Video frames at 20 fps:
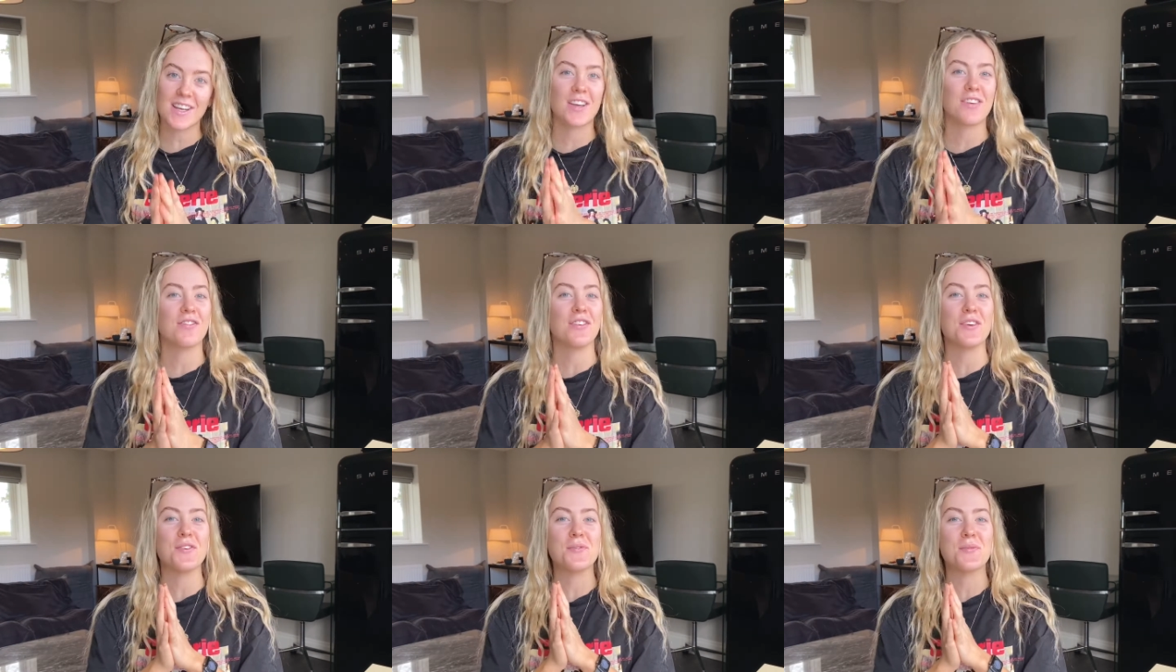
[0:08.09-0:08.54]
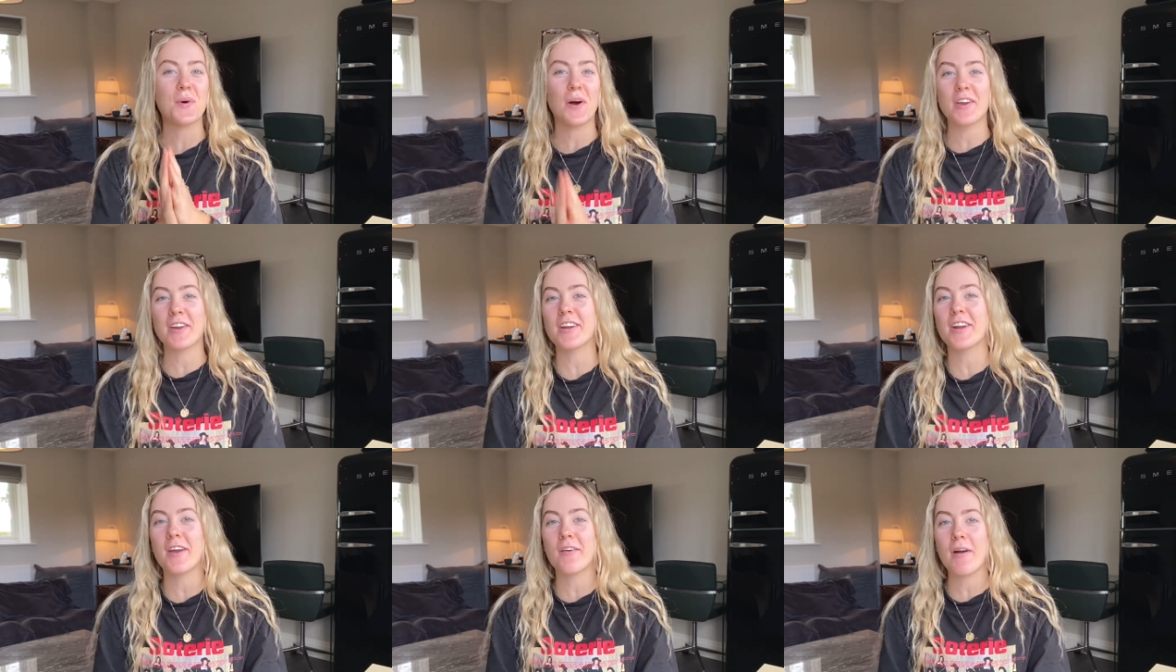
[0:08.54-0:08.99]
if you want
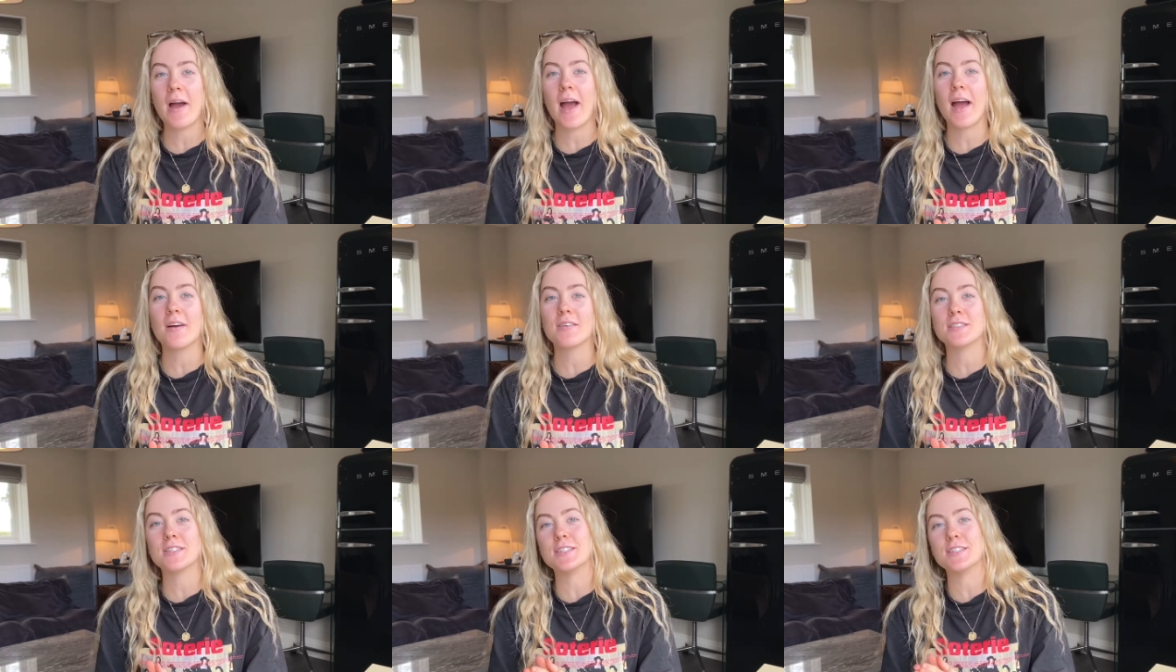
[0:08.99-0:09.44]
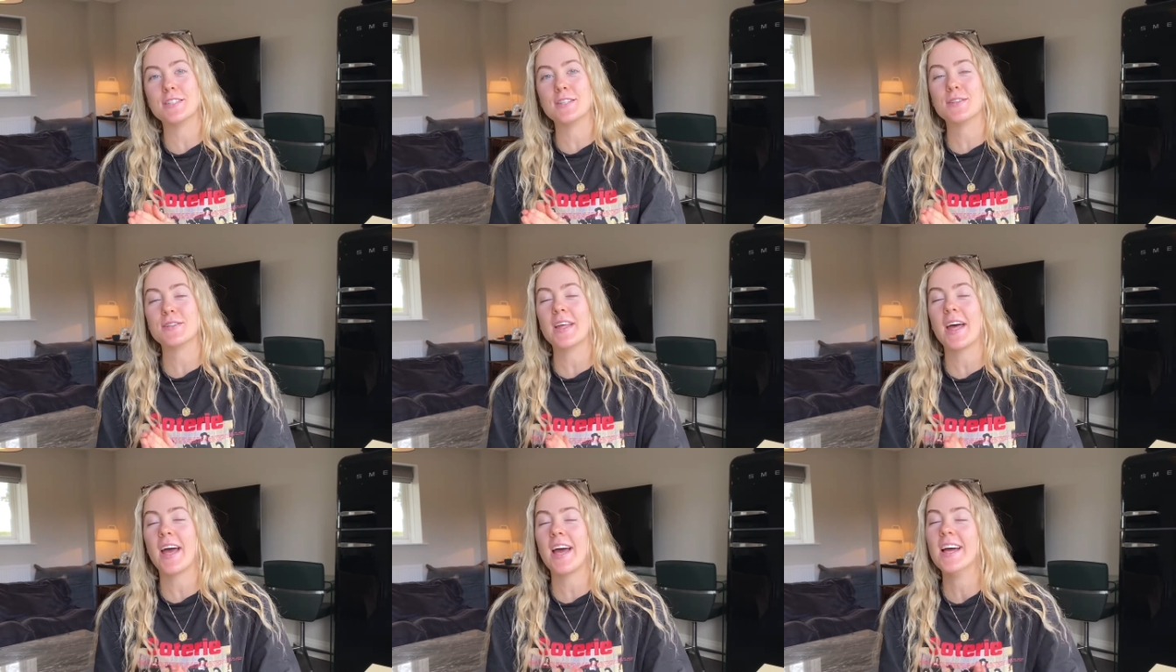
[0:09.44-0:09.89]
to know how to
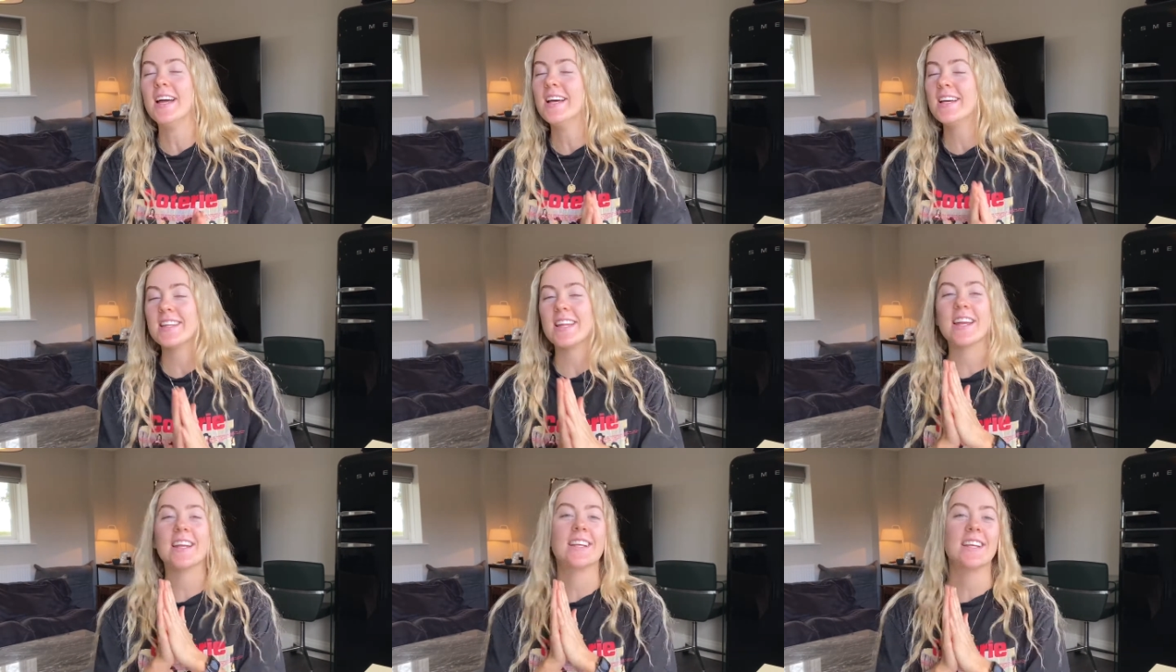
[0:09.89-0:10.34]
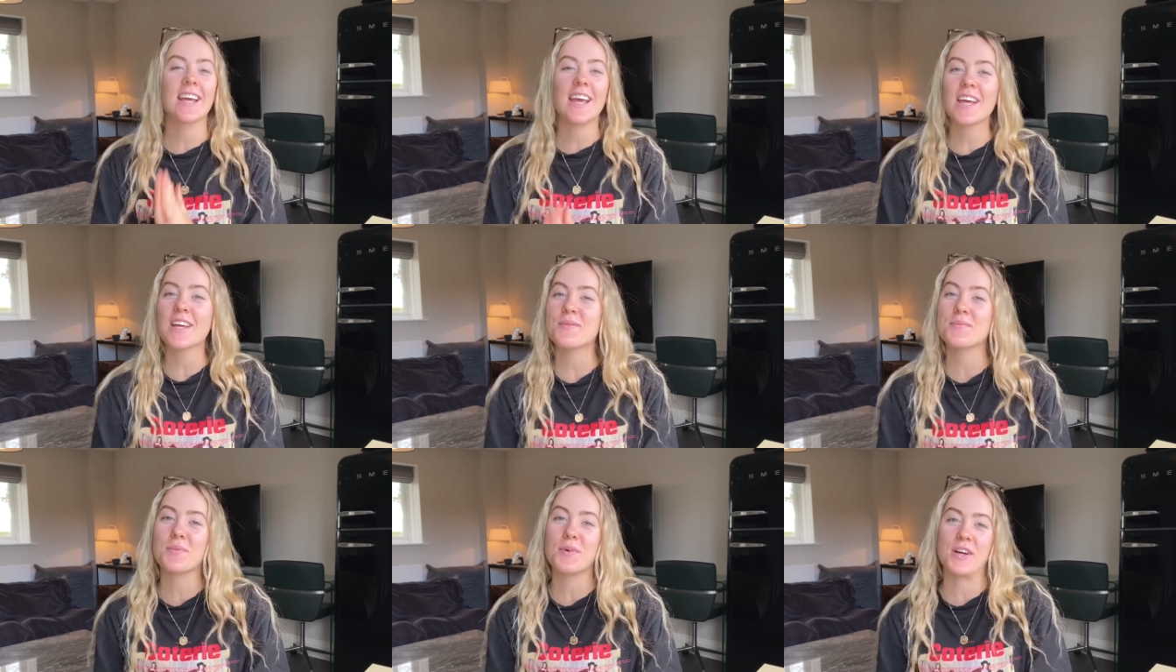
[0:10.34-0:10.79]
do that, then
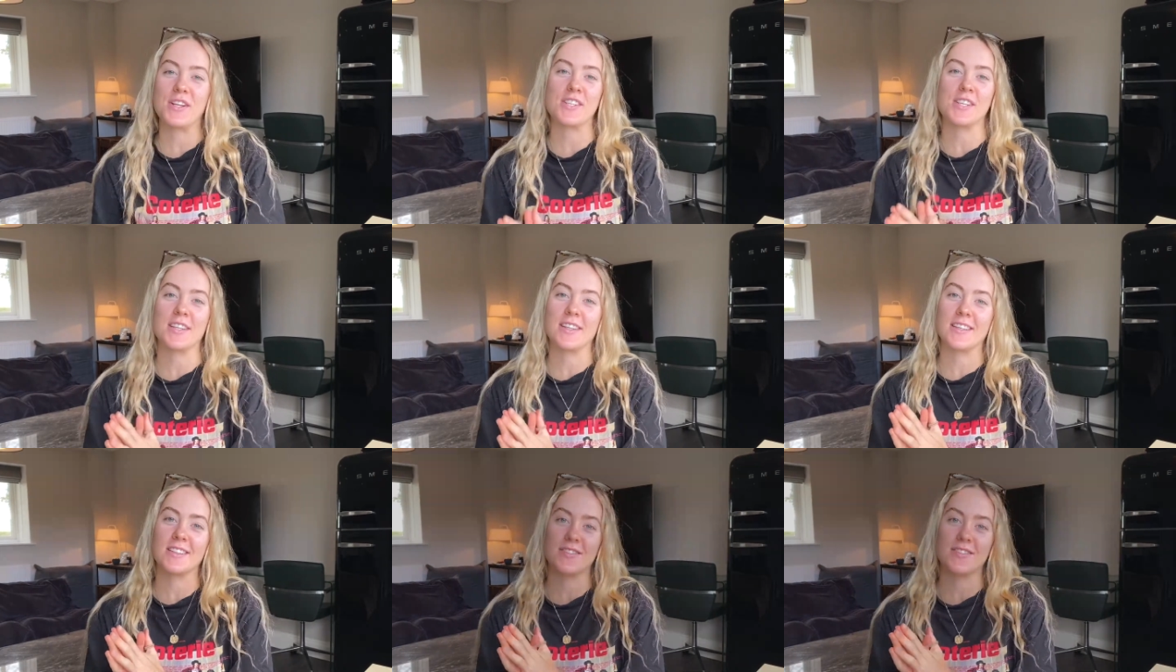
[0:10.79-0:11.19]
keep watching this